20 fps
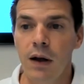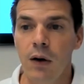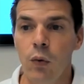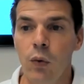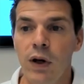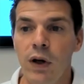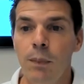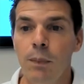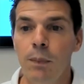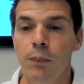
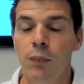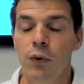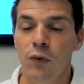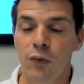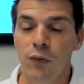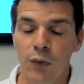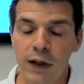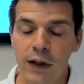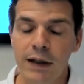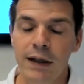We
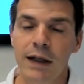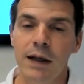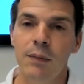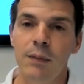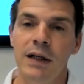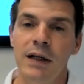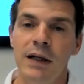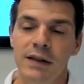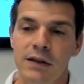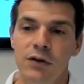perfectly
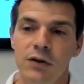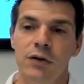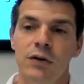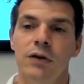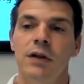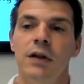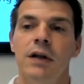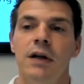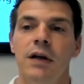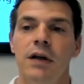
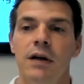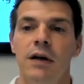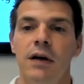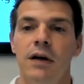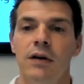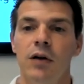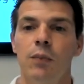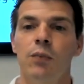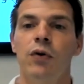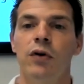master
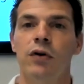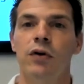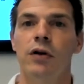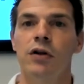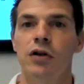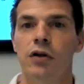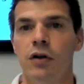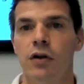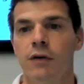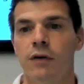the
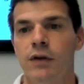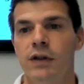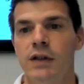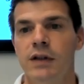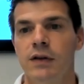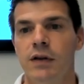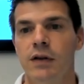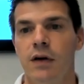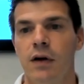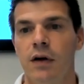production of
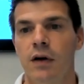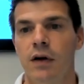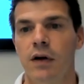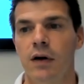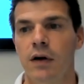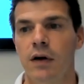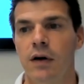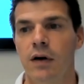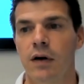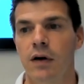this
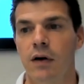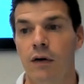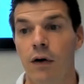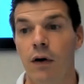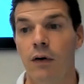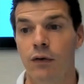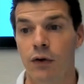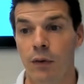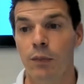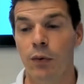
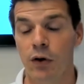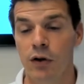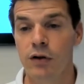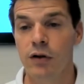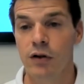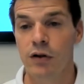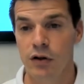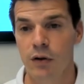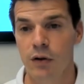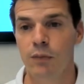of the
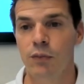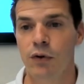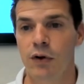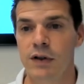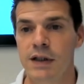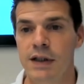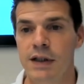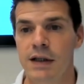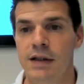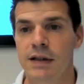production
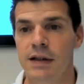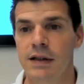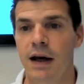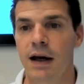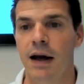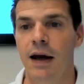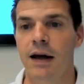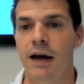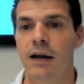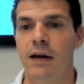process,
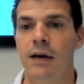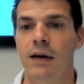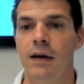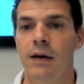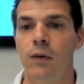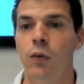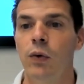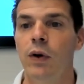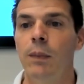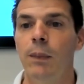
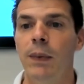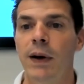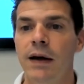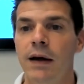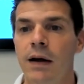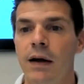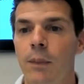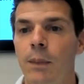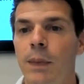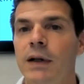and we
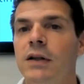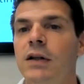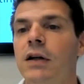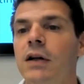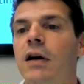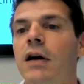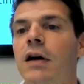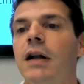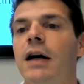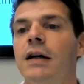pay a
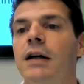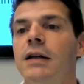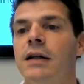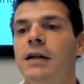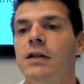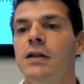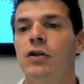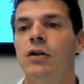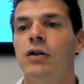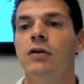particular
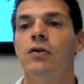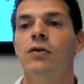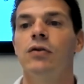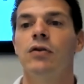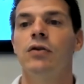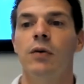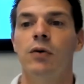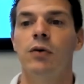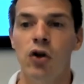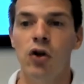attention to
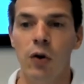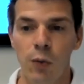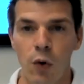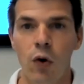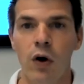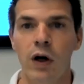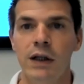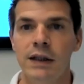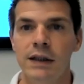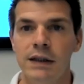the top
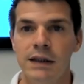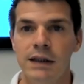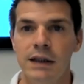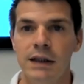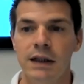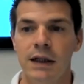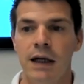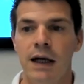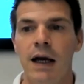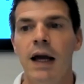
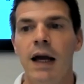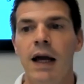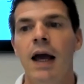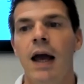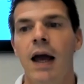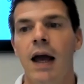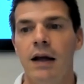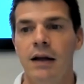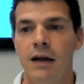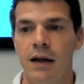quality
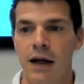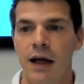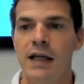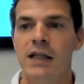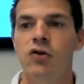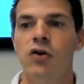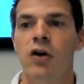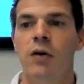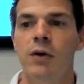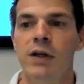and
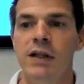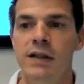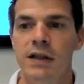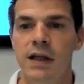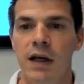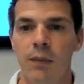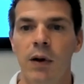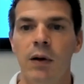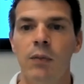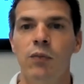extremely
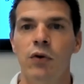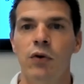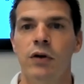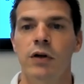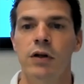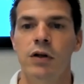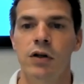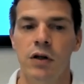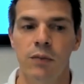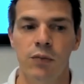stable
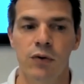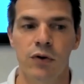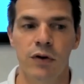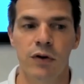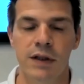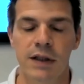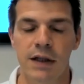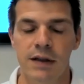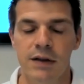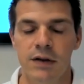production
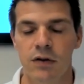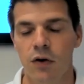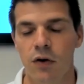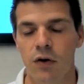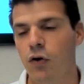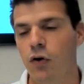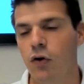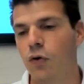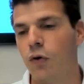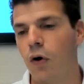process. So
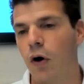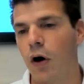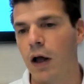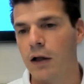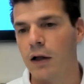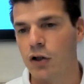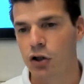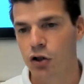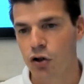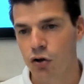you
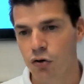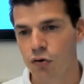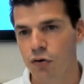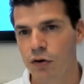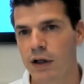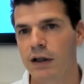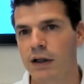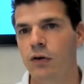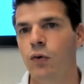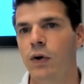are sure
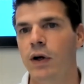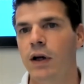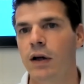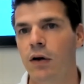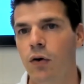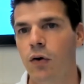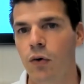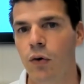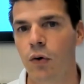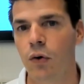that
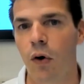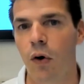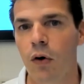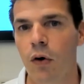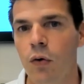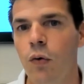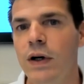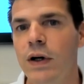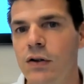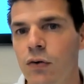you
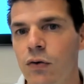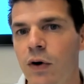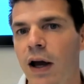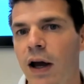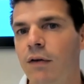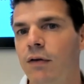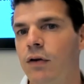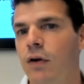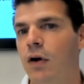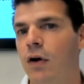always do
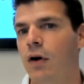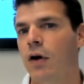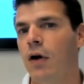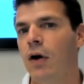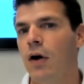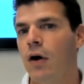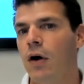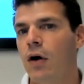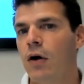have the